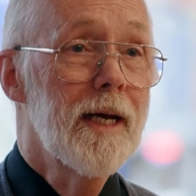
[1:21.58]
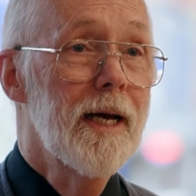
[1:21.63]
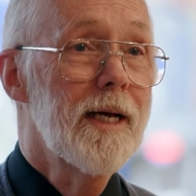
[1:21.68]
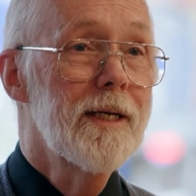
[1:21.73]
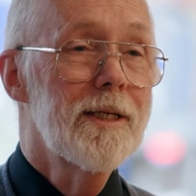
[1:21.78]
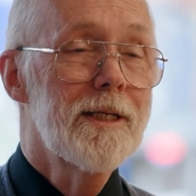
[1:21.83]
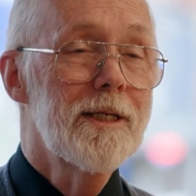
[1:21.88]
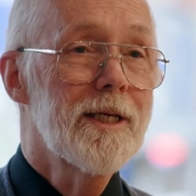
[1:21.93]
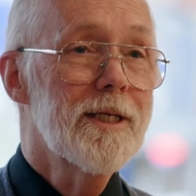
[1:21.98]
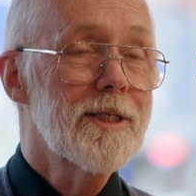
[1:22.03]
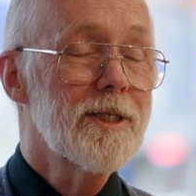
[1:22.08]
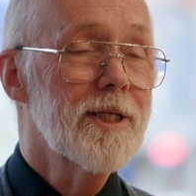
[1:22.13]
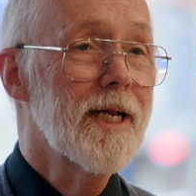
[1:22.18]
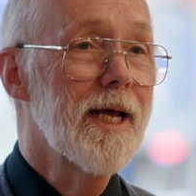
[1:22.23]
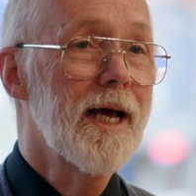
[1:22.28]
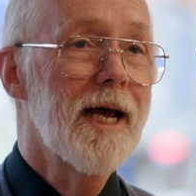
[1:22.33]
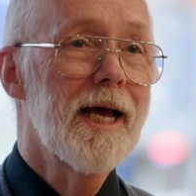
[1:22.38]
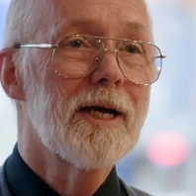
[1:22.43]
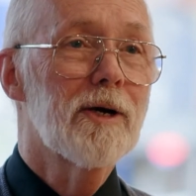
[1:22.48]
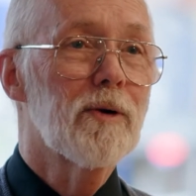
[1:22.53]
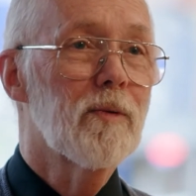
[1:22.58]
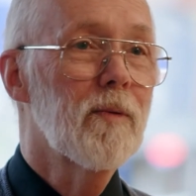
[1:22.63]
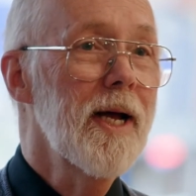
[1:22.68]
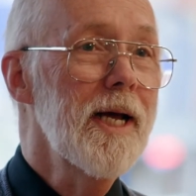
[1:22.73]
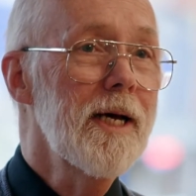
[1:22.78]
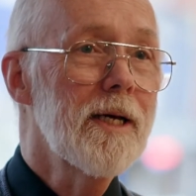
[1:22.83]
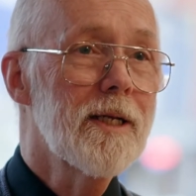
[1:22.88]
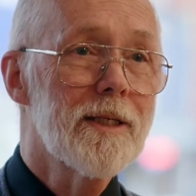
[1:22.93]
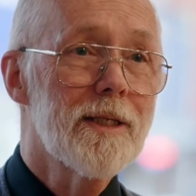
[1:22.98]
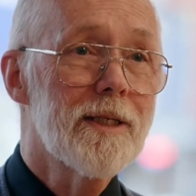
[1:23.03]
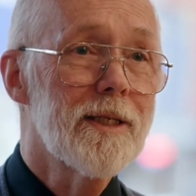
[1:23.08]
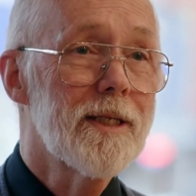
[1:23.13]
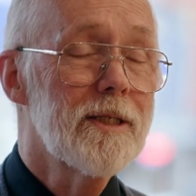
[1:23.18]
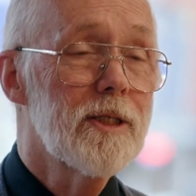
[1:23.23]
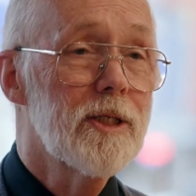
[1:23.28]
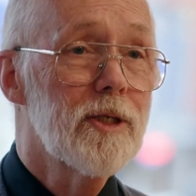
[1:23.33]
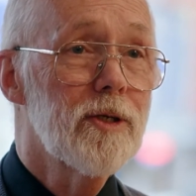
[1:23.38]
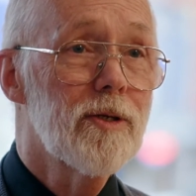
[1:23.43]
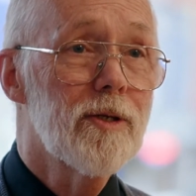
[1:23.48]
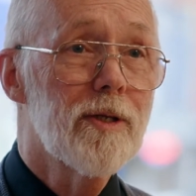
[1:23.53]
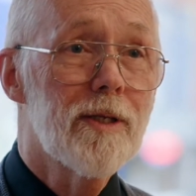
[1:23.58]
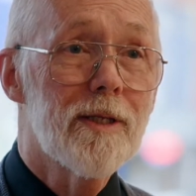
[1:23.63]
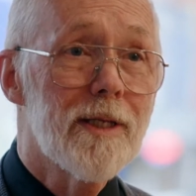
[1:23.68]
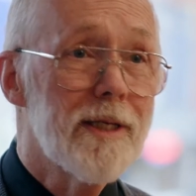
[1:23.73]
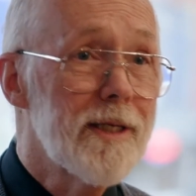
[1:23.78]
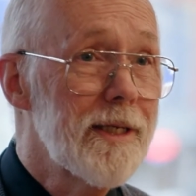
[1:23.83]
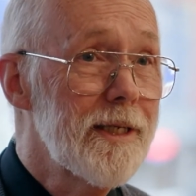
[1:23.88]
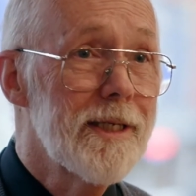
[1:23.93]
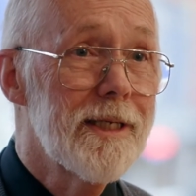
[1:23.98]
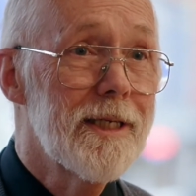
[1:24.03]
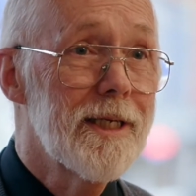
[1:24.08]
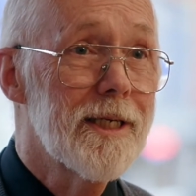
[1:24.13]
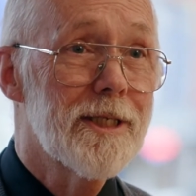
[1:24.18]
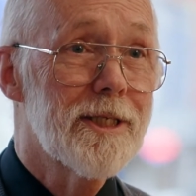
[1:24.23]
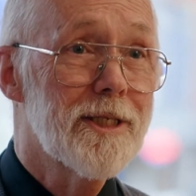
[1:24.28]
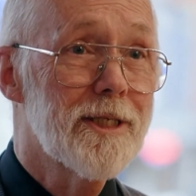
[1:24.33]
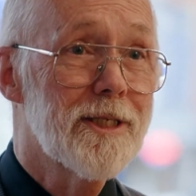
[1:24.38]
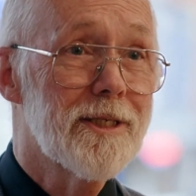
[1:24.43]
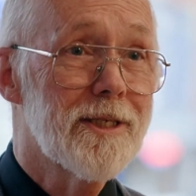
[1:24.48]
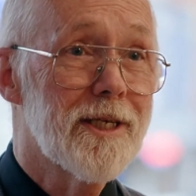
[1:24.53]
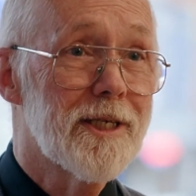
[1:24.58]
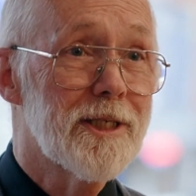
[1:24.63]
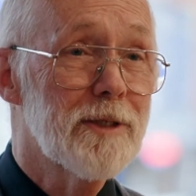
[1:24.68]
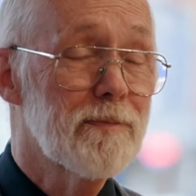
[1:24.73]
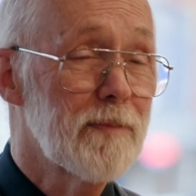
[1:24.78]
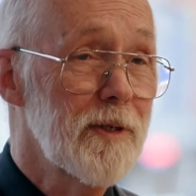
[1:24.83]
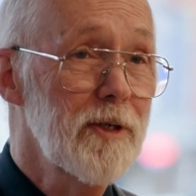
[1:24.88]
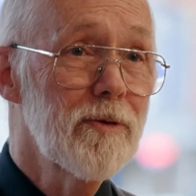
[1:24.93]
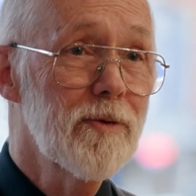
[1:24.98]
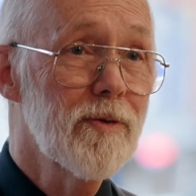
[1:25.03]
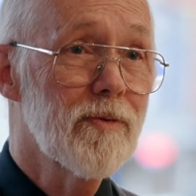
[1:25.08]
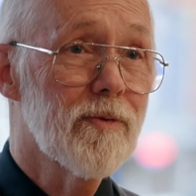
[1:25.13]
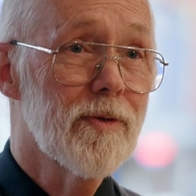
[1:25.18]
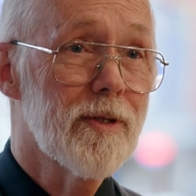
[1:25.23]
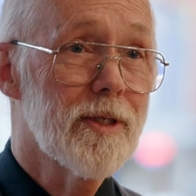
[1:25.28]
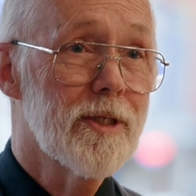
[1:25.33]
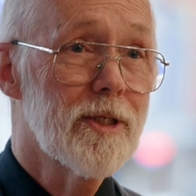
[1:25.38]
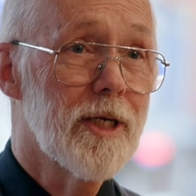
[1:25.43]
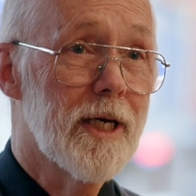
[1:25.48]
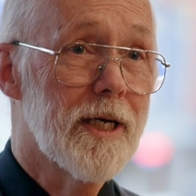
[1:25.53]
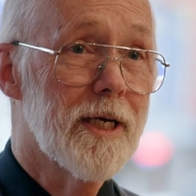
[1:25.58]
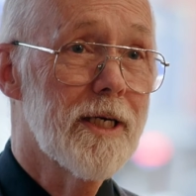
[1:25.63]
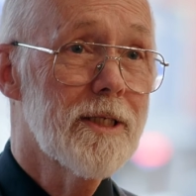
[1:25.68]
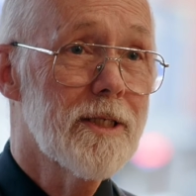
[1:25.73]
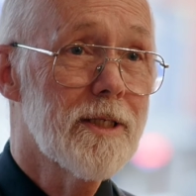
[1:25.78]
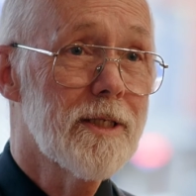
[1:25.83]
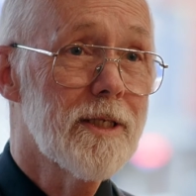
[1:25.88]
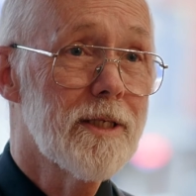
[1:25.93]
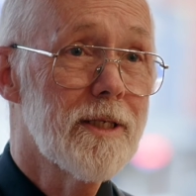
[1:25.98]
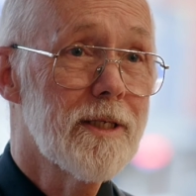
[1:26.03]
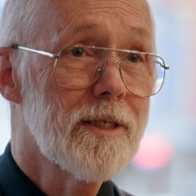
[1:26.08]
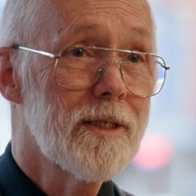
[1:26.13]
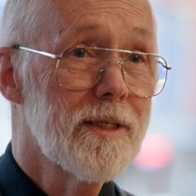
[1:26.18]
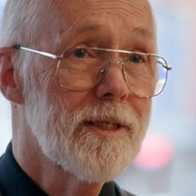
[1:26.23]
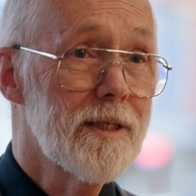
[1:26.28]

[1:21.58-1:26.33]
and he doesn't hang around until he gets a spear through the chest.